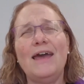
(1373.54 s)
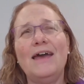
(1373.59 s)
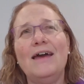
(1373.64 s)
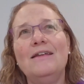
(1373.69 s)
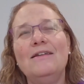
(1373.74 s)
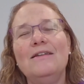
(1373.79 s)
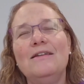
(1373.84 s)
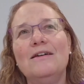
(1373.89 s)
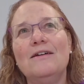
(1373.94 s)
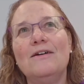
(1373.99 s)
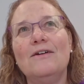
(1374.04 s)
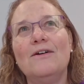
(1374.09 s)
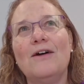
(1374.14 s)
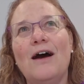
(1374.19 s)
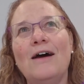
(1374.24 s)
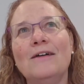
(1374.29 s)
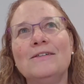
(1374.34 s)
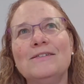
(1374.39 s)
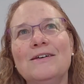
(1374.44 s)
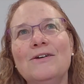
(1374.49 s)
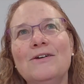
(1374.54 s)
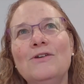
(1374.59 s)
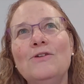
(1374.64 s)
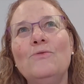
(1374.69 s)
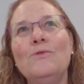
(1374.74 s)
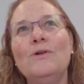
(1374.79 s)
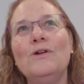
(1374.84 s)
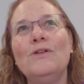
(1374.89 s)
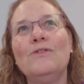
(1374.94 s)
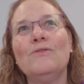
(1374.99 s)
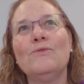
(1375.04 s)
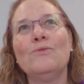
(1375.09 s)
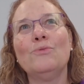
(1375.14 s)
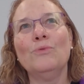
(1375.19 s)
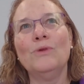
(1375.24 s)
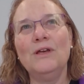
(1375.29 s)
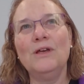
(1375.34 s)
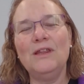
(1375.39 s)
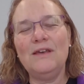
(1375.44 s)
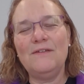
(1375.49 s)
And I'll tell you one of the
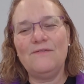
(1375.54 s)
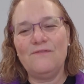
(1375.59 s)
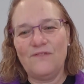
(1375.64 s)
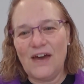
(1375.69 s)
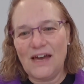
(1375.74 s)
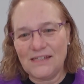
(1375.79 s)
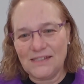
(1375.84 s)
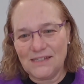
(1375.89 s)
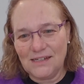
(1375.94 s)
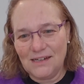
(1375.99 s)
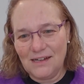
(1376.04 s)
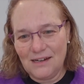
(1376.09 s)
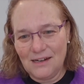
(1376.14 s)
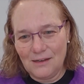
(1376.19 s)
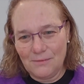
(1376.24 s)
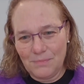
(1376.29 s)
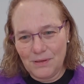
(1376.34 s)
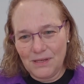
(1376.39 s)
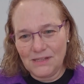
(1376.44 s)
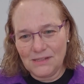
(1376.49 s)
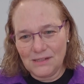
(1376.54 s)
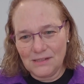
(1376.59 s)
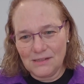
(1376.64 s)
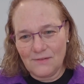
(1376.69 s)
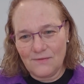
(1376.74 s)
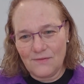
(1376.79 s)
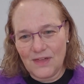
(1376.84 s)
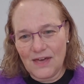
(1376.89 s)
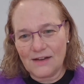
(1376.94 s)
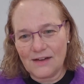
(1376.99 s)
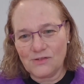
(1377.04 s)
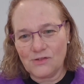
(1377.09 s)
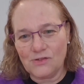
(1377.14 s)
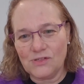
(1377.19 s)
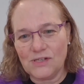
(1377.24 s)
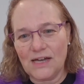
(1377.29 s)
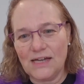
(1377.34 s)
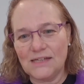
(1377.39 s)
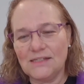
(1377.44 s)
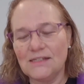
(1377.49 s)
really fascinating pieces of the
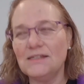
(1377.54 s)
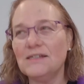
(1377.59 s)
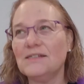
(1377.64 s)
exercise,